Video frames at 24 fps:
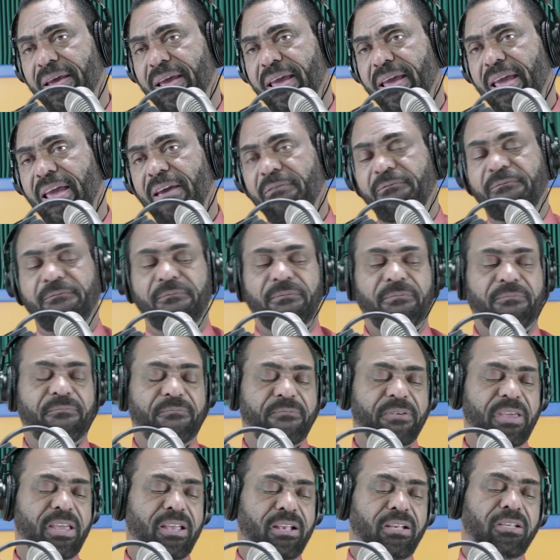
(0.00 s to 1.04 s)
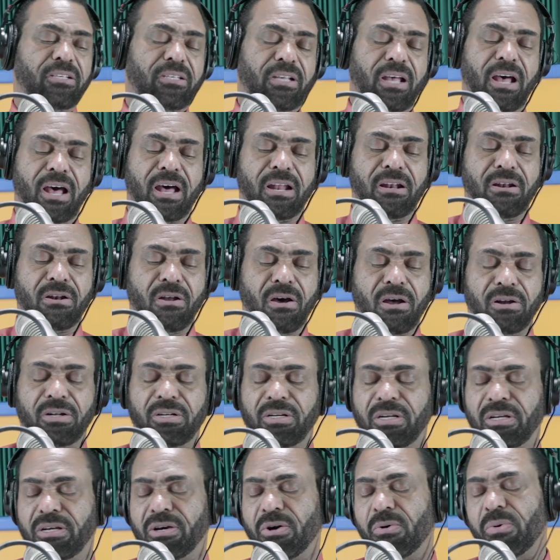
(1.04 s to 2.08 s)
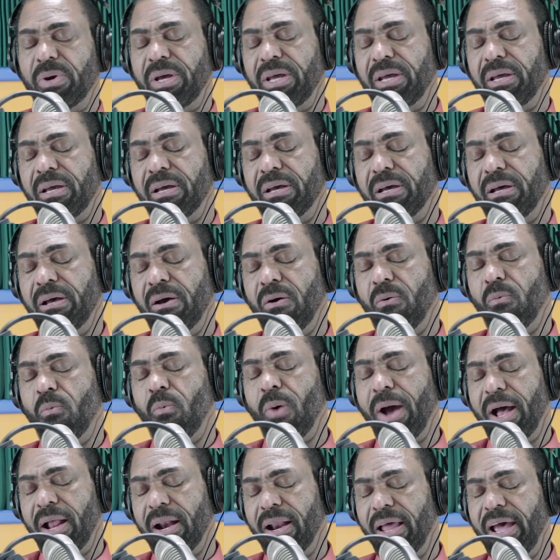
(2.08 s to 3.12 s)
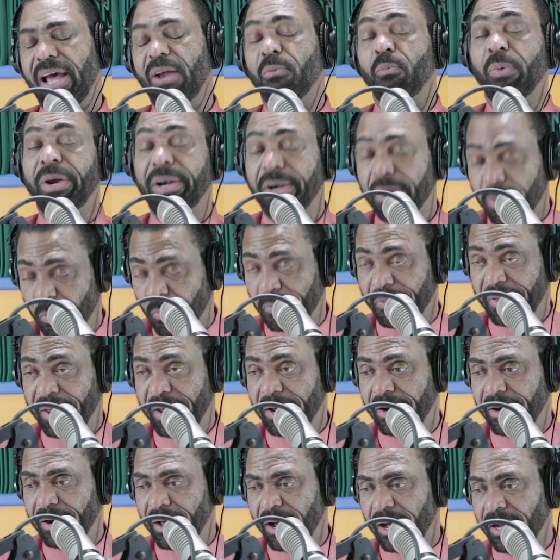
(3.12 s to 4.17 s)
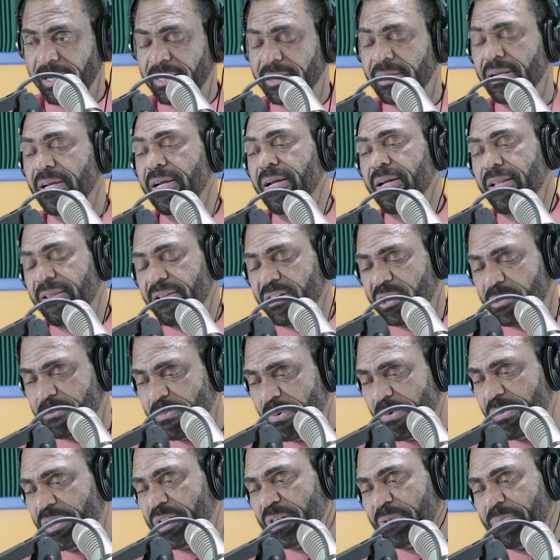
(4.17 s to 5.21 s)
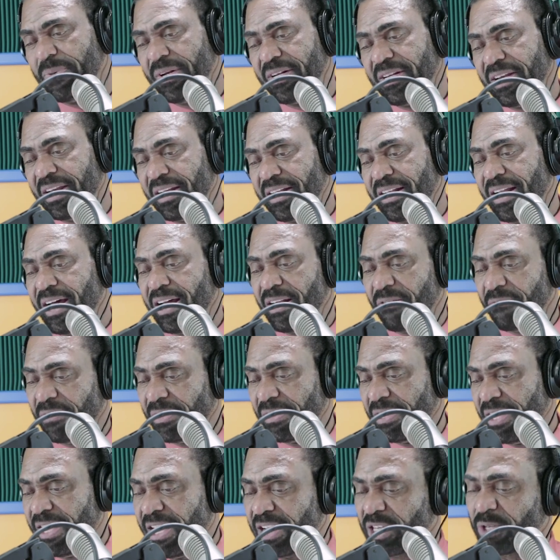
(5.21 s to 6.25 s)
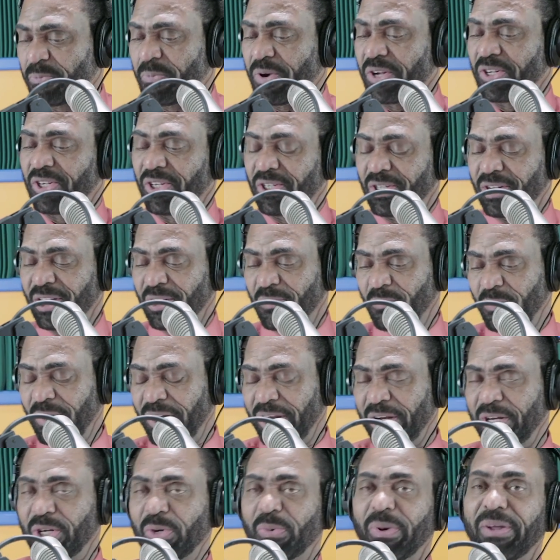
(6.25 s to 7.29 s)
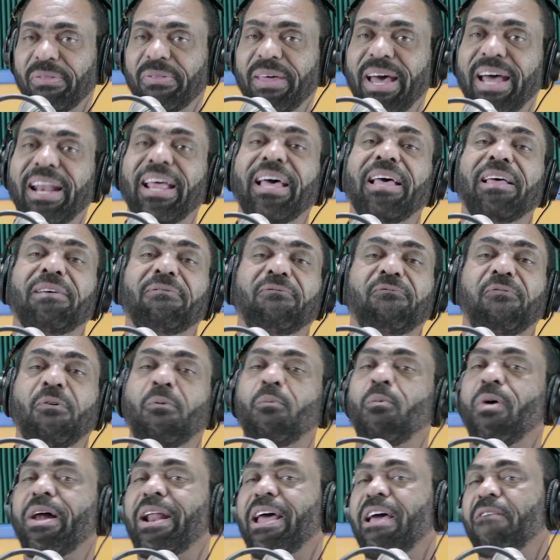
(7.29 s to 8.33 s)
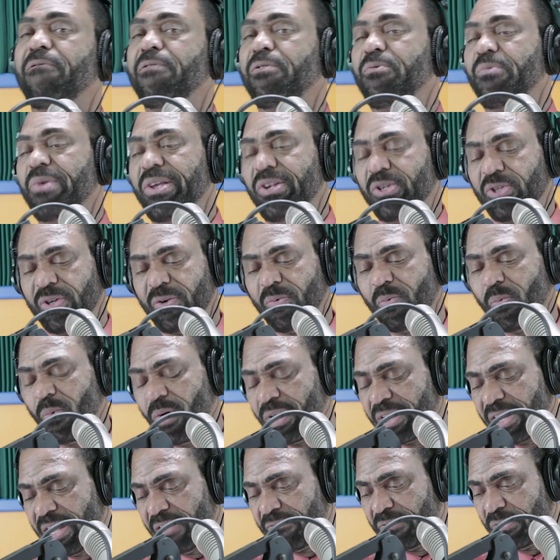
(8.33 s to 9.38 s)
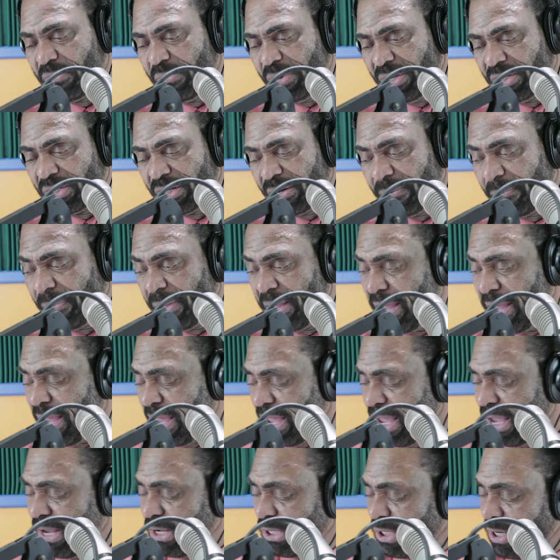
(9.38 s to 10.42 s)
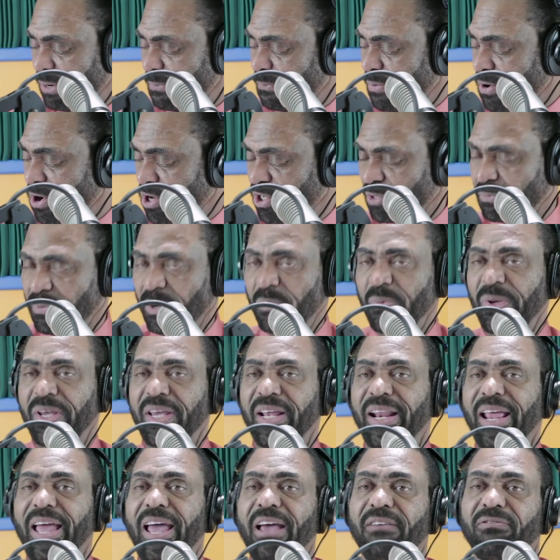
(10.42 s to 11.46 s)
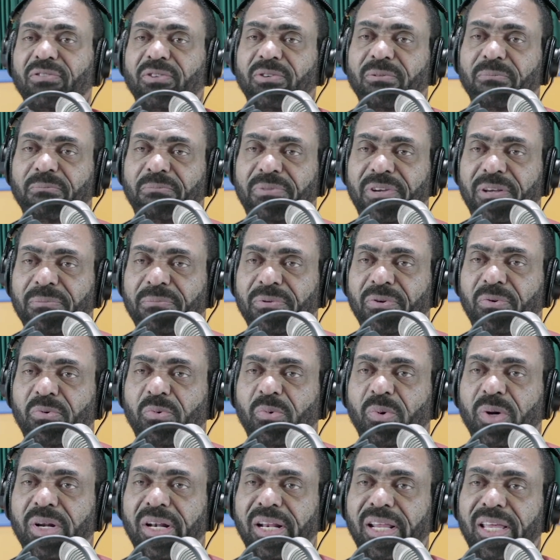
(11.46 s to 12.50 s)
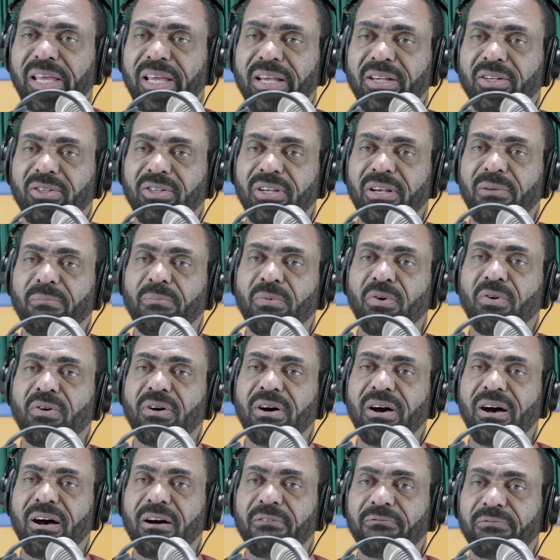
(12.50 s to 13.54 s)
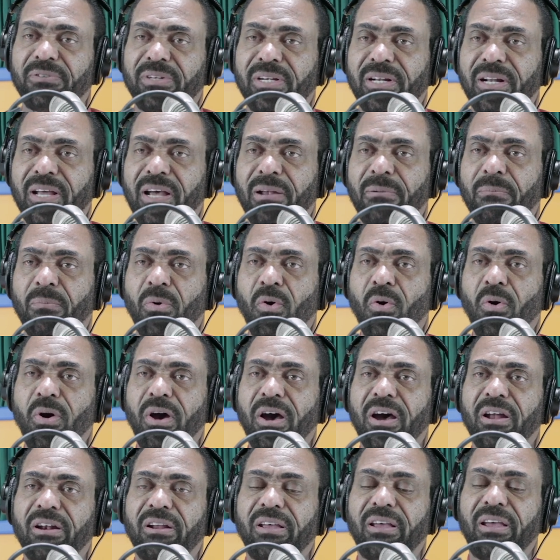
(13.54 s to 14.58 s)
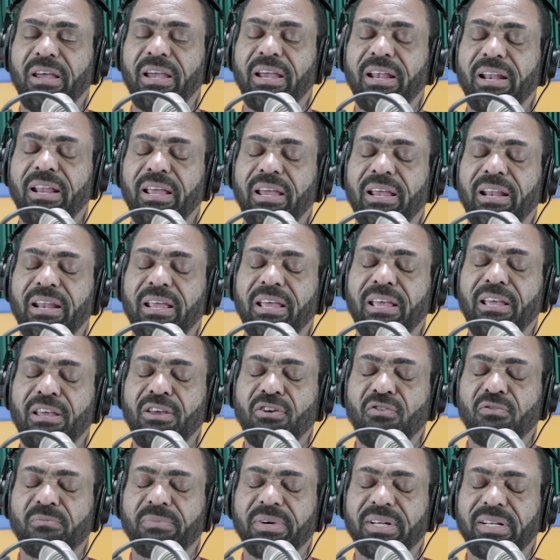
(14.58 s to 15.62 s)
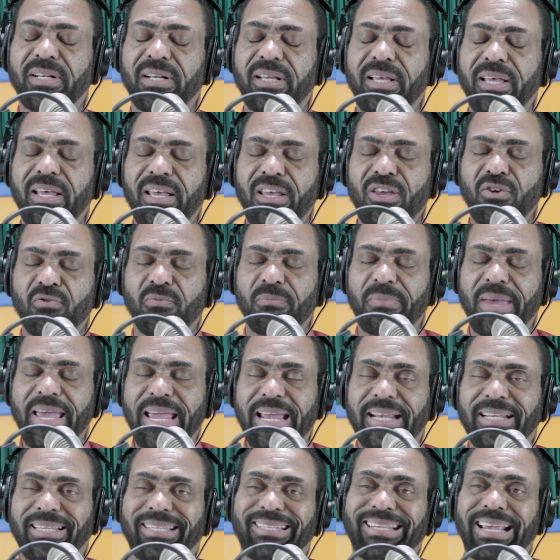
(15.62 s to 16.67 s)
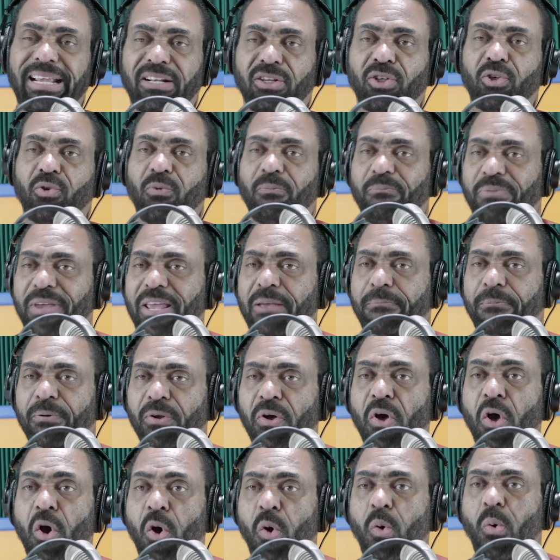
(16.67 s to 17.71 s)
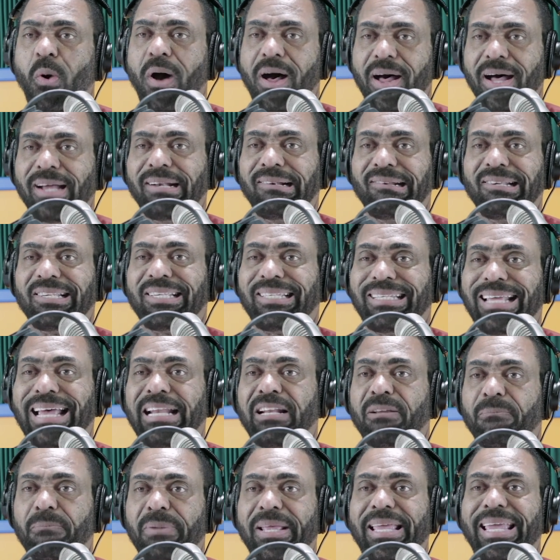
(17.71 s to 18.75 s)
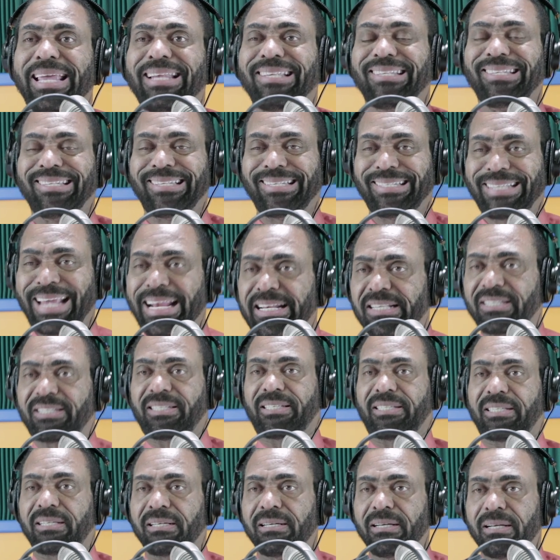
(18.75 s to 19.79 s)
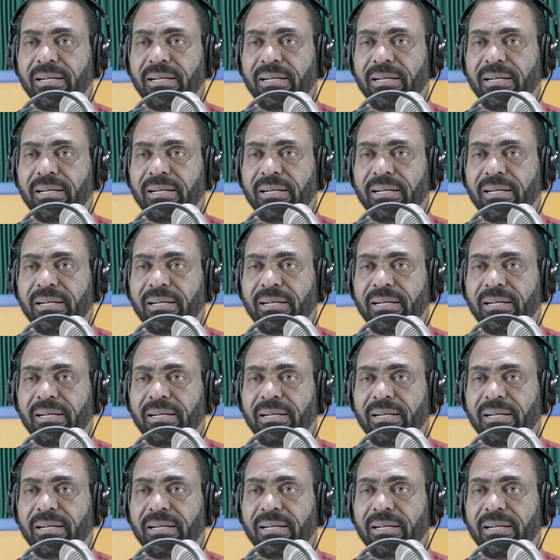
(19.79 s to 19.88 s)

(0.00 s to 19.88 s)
If things are not going well, and we know they are not, the spirit has been taken out of it, the Express is not really doing that, for whatever reason, is it possible we can have some people who are liaising more often and more in a humane sense to people who are understandably incensed?